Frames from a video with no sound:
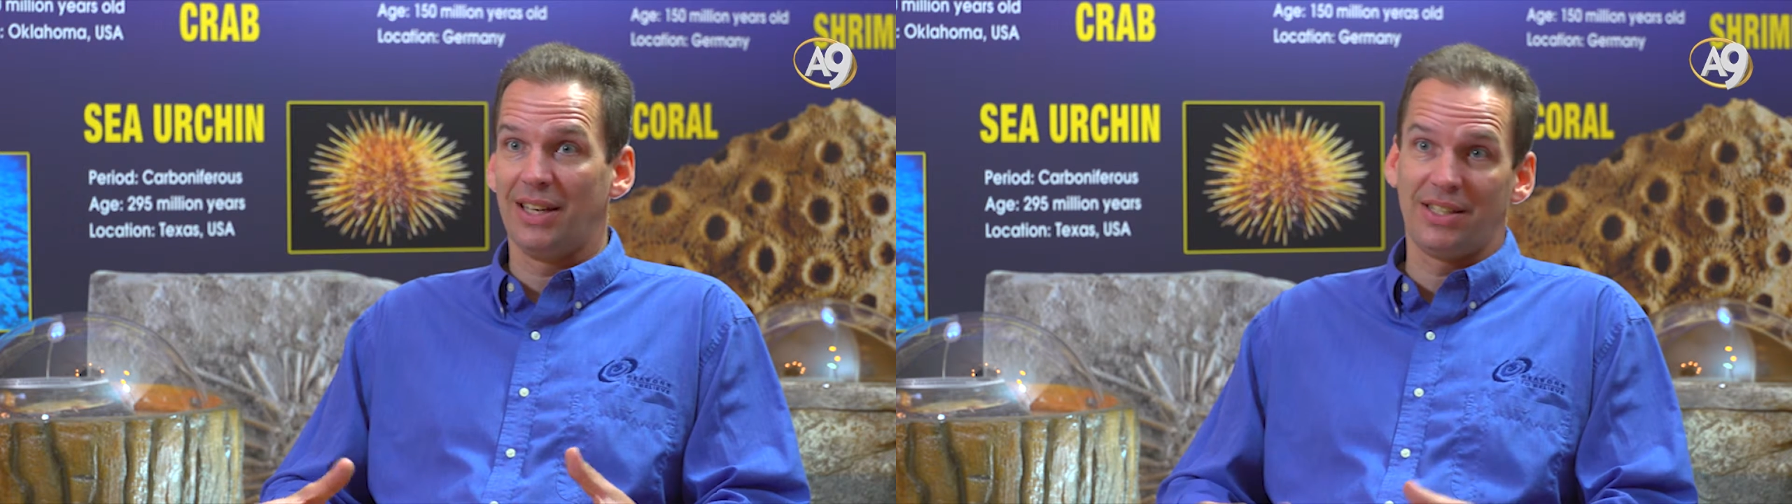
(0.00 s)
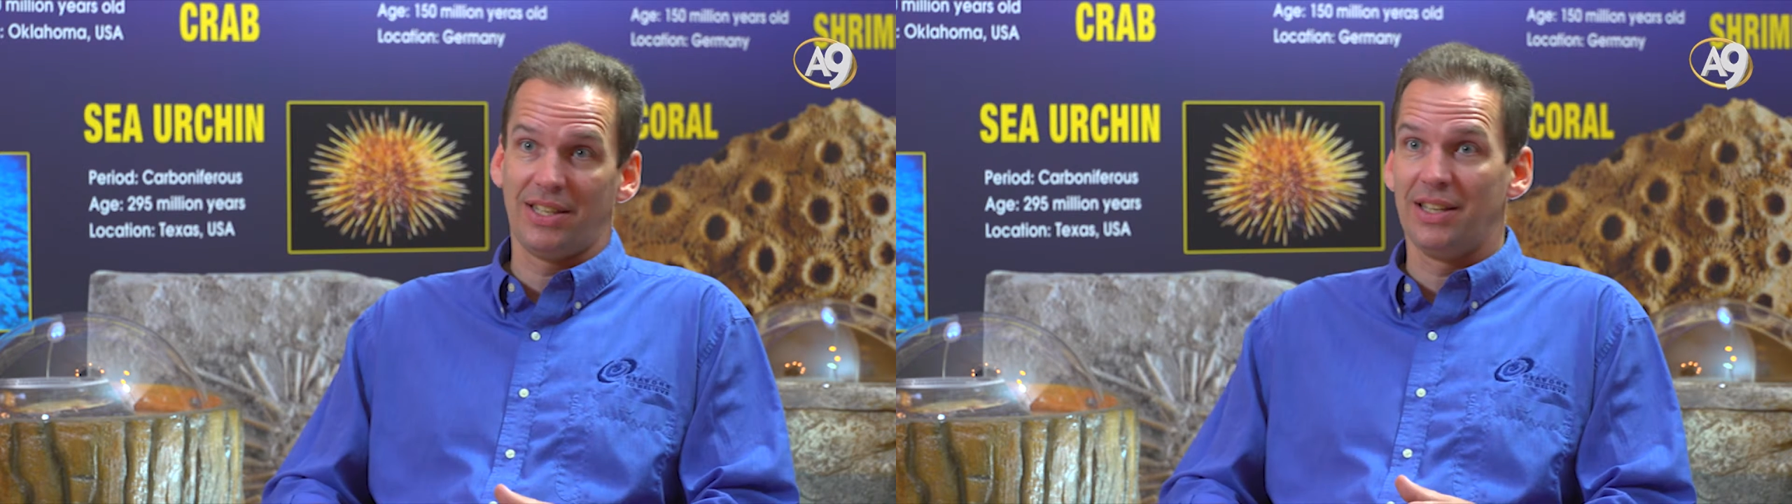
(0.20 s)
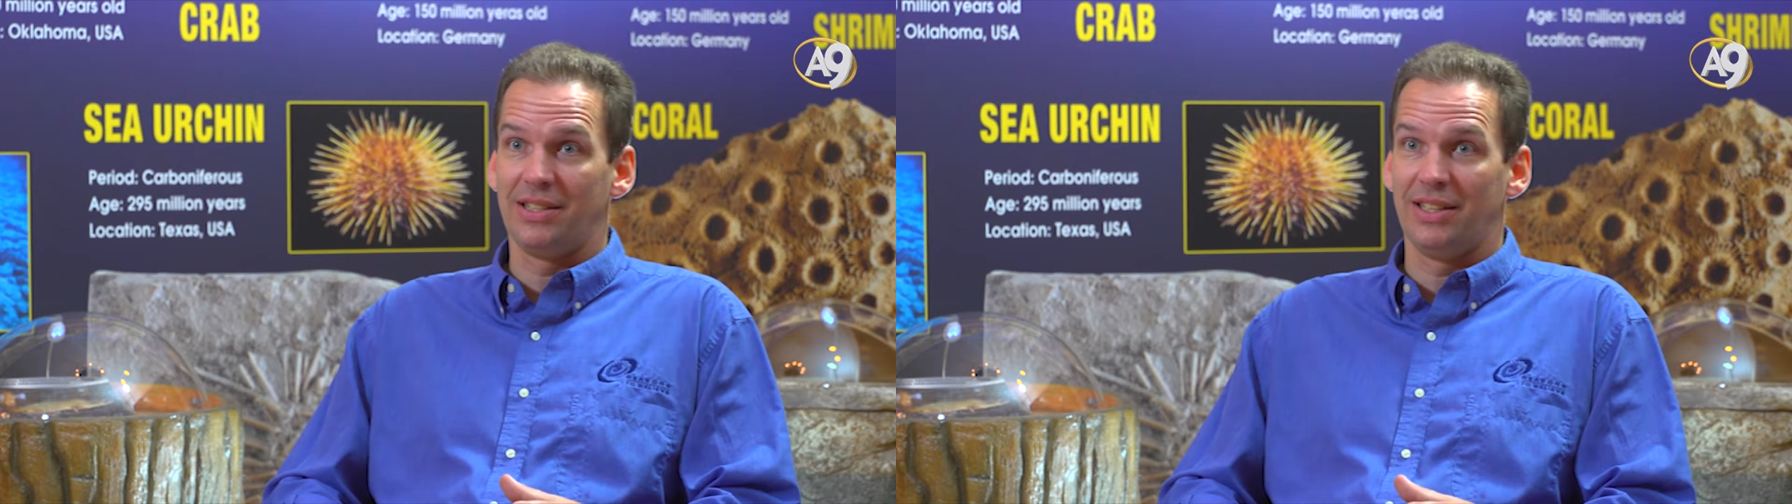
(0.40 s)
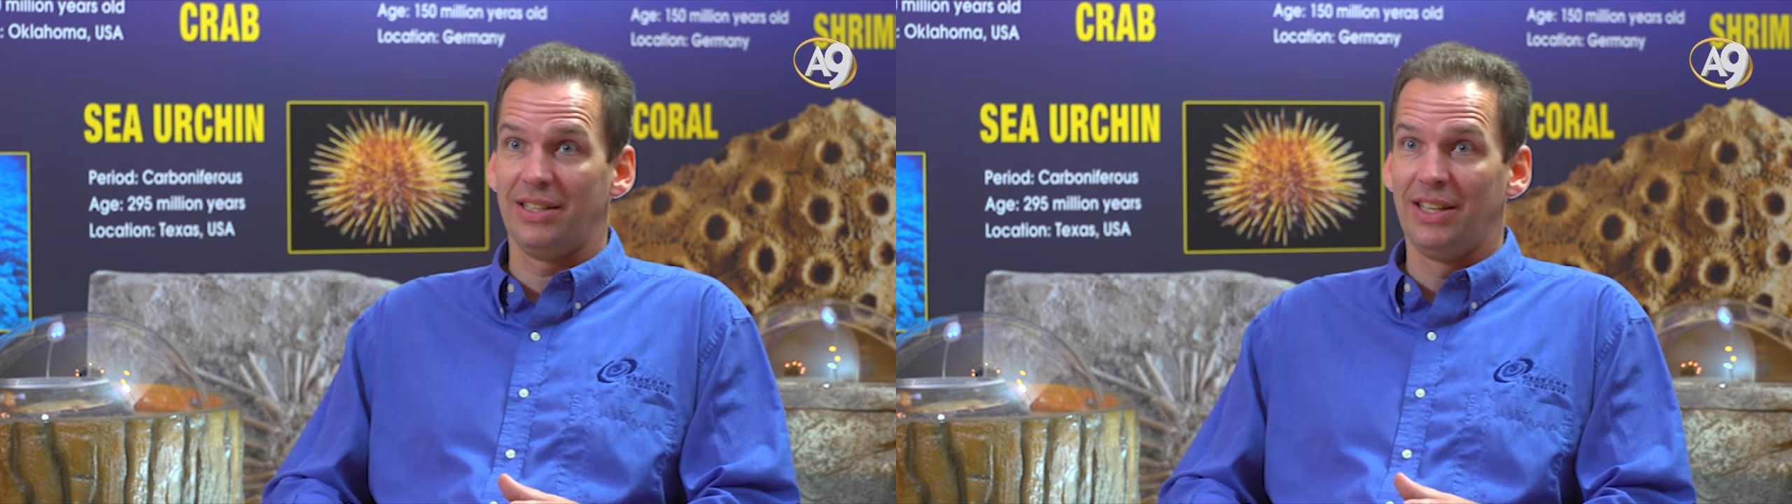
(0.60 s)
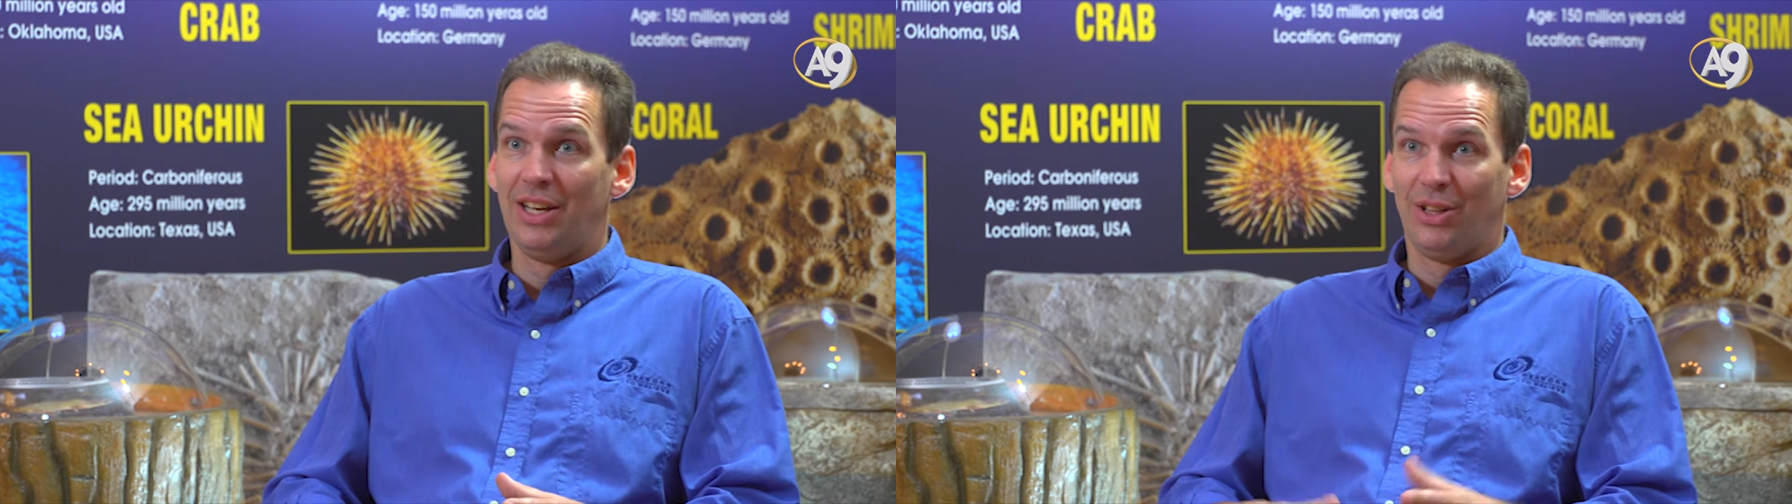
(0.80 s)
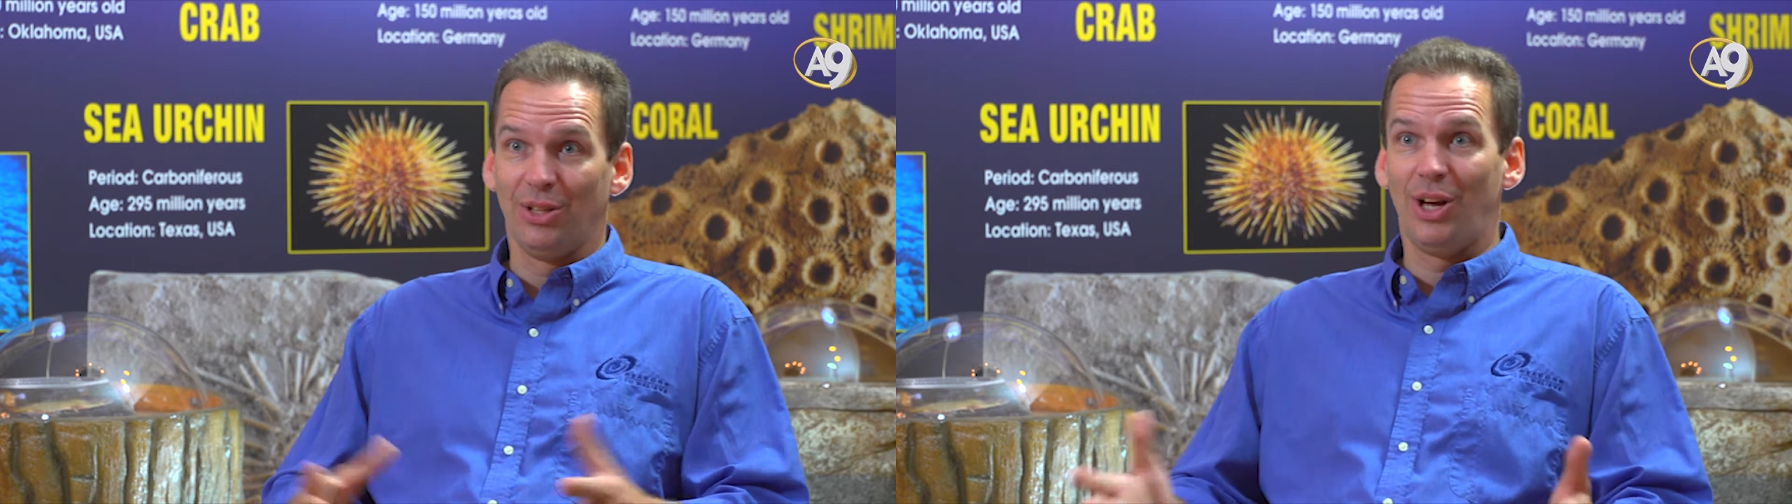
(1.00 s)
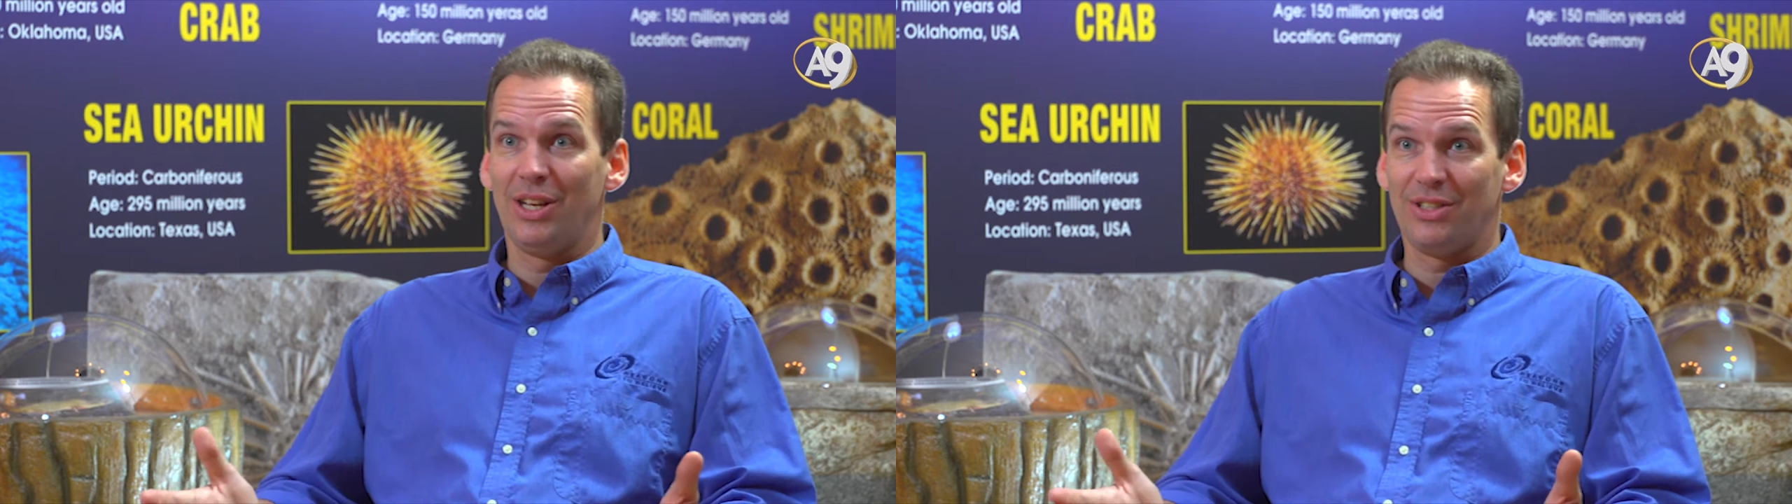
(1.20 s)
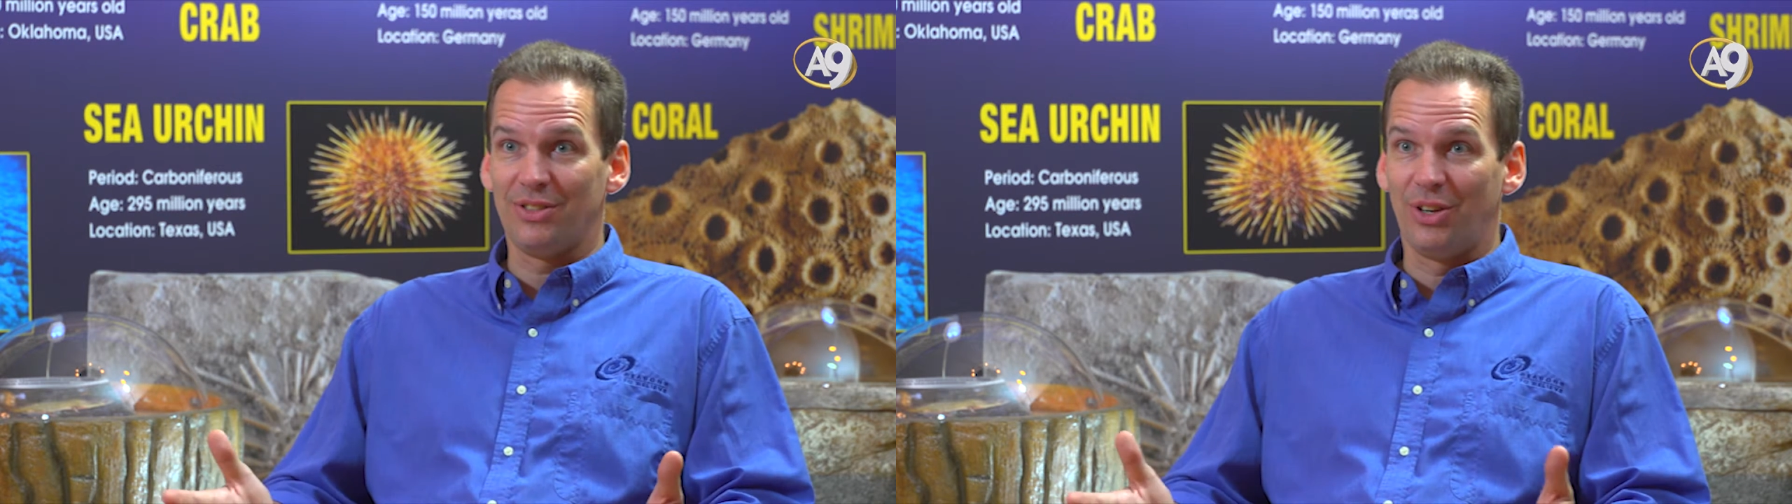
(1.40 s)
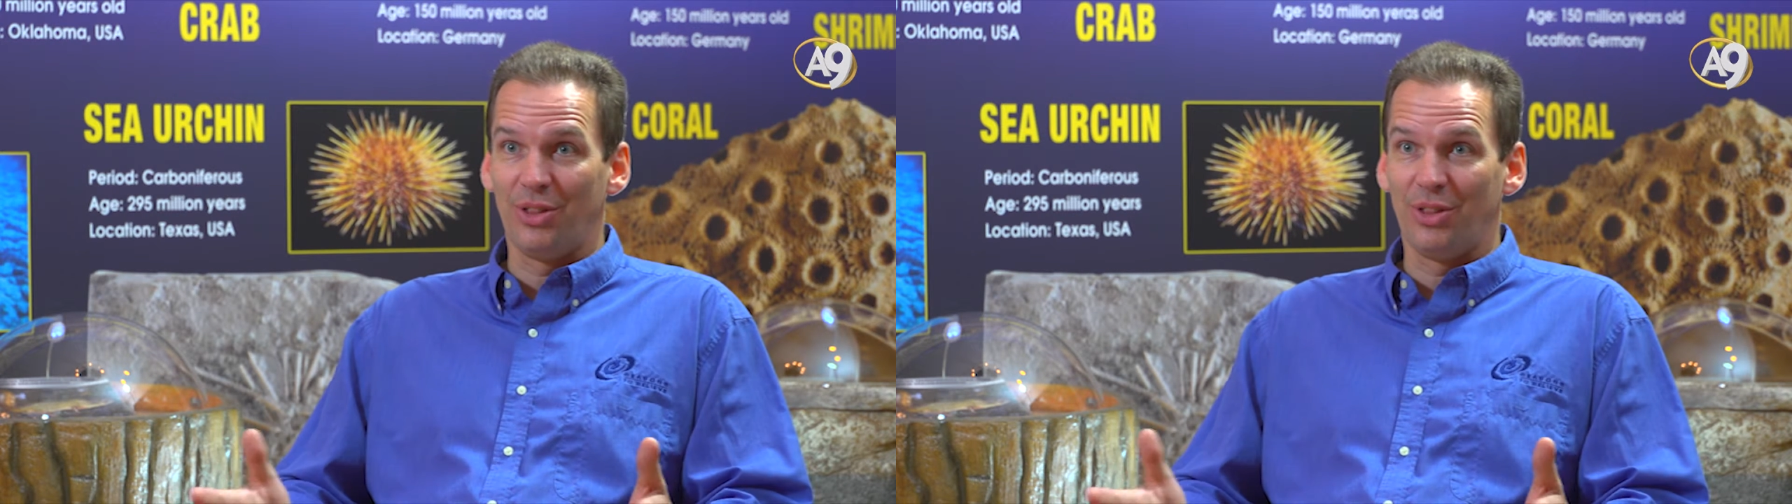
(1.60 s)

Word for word: That says that the laws of,